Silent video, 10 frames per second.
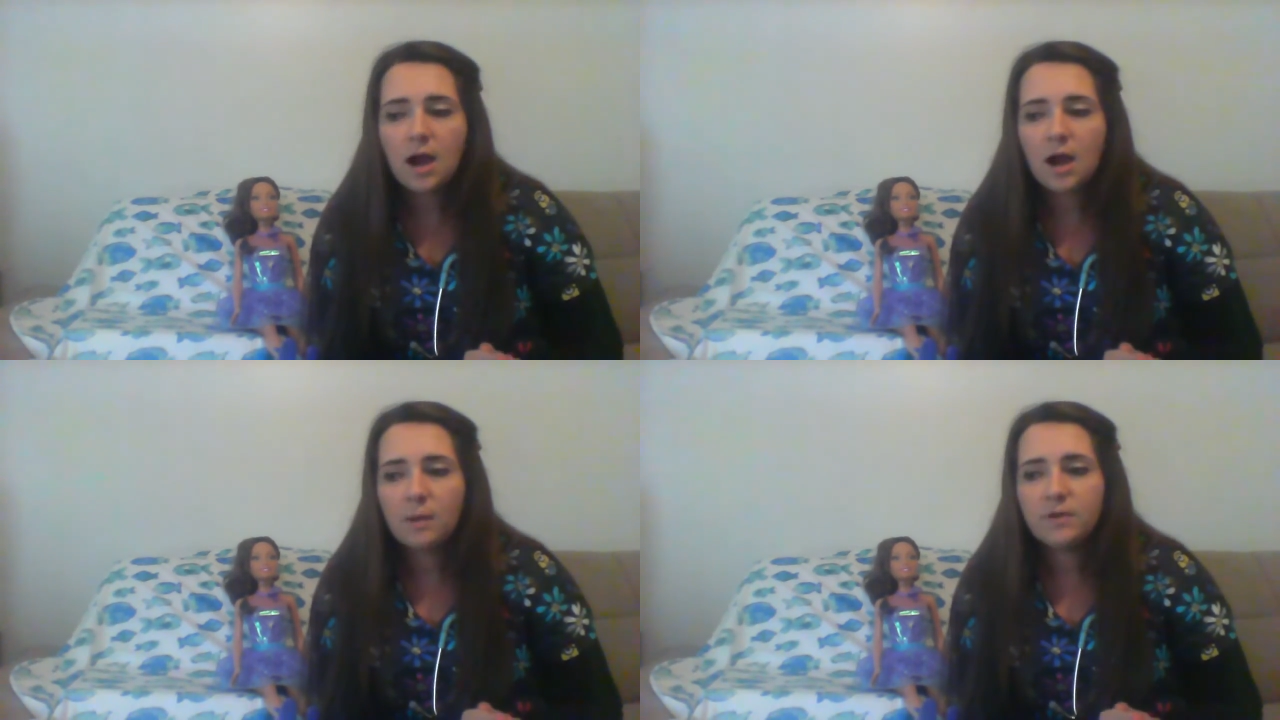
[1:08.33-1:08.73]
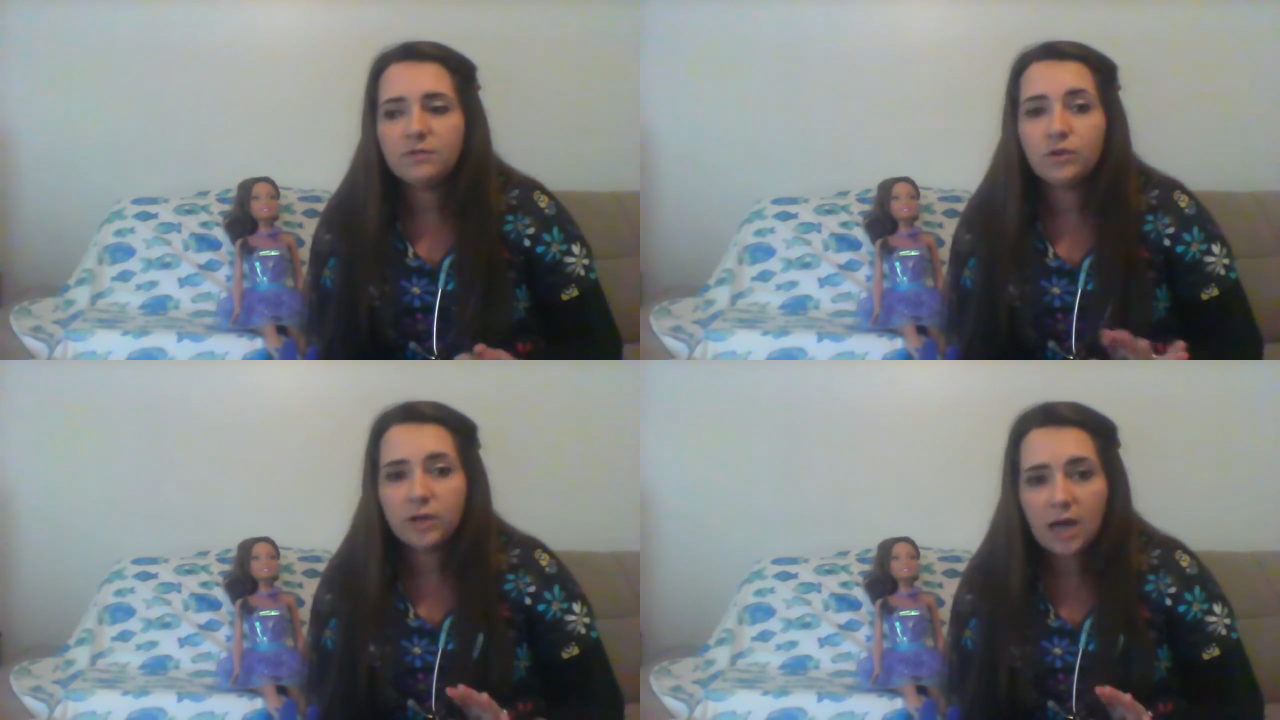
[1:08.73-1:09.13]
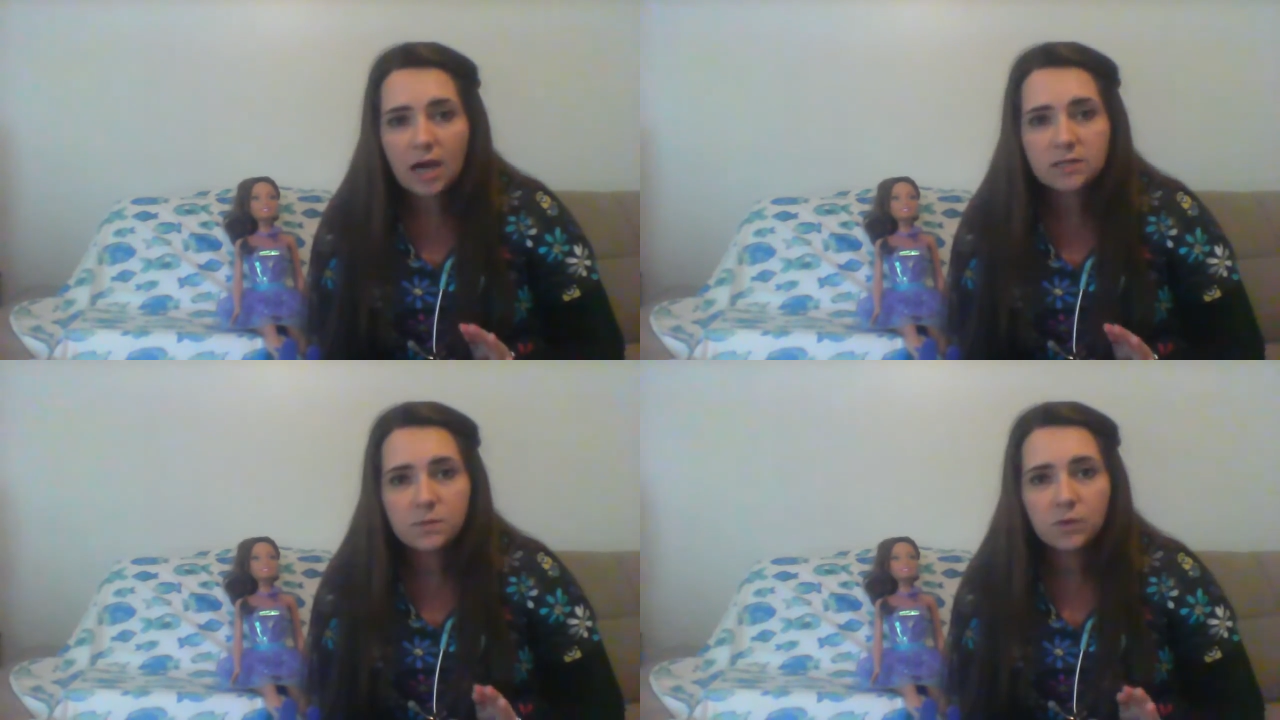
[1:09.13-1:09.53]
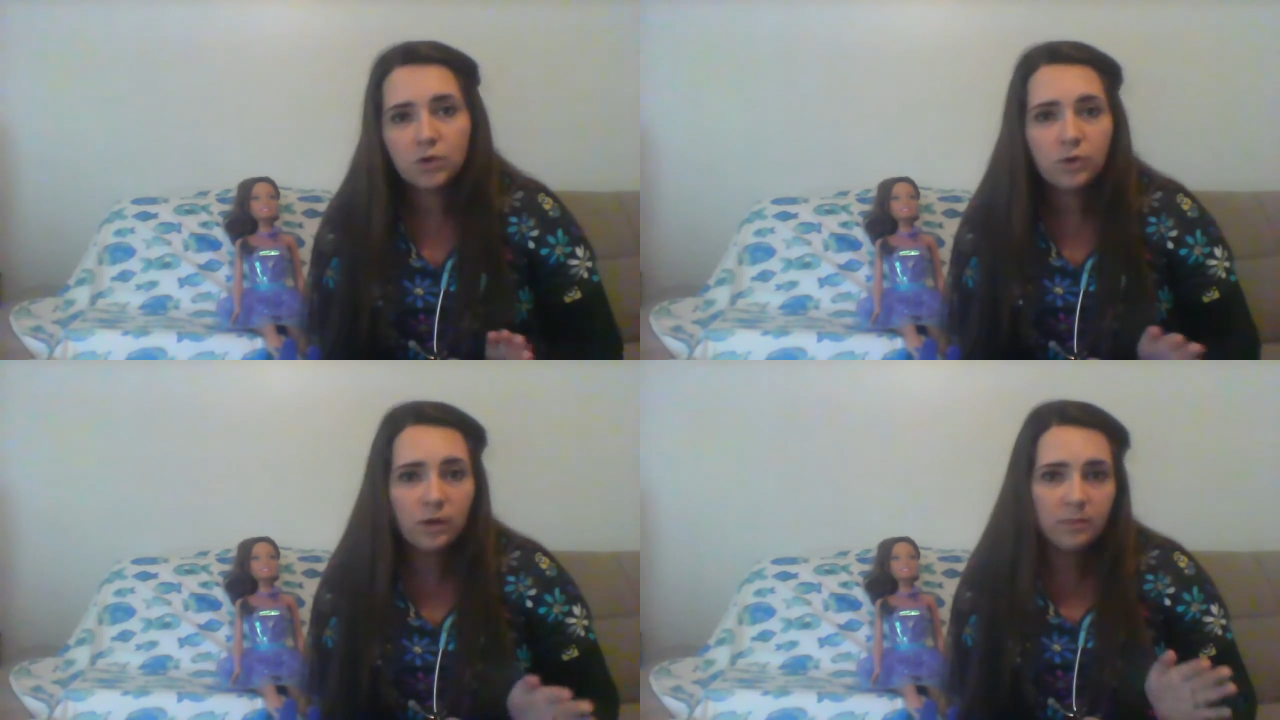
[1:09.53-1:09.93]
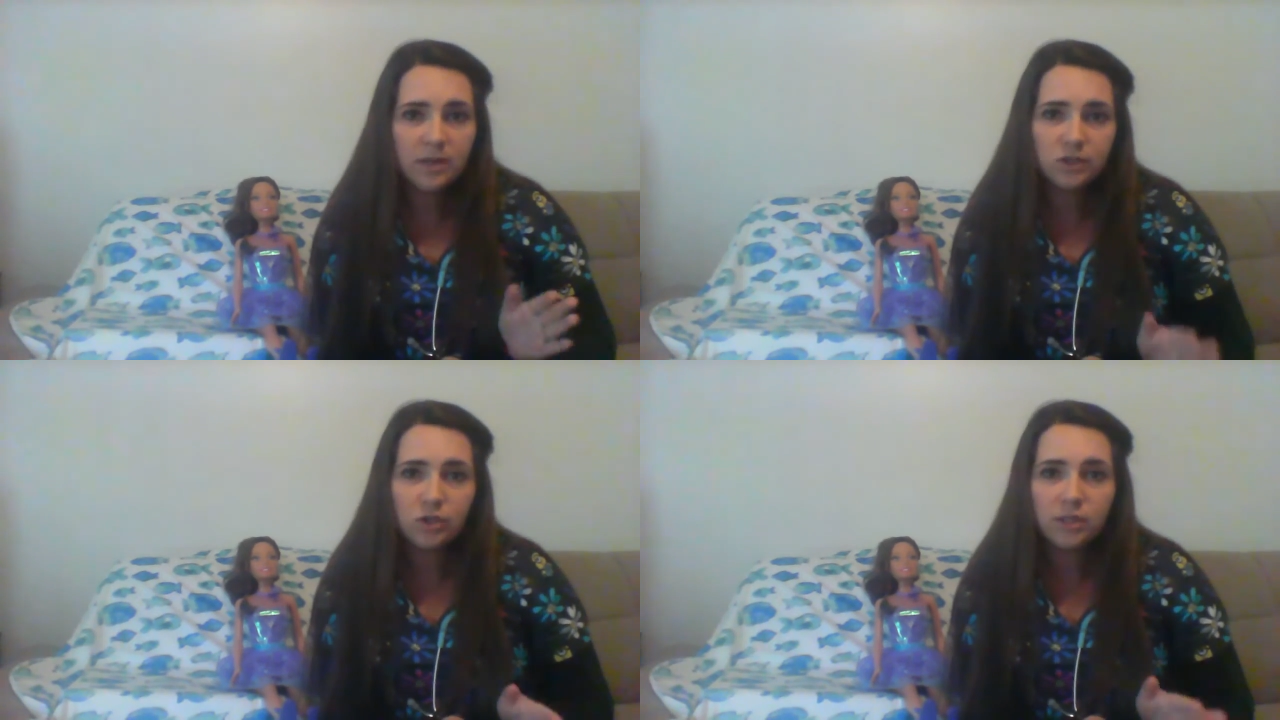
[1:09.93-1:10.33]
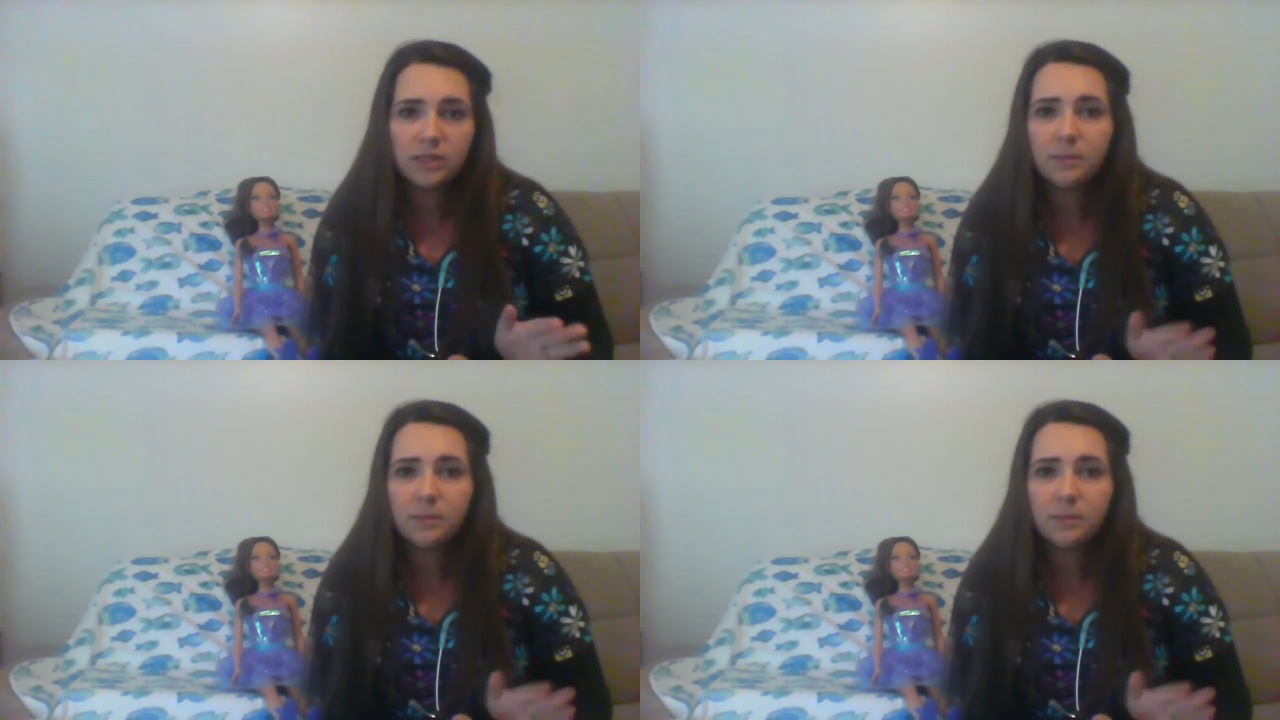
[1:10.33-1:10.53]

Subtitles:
If you're in a hospital, you want to make sure that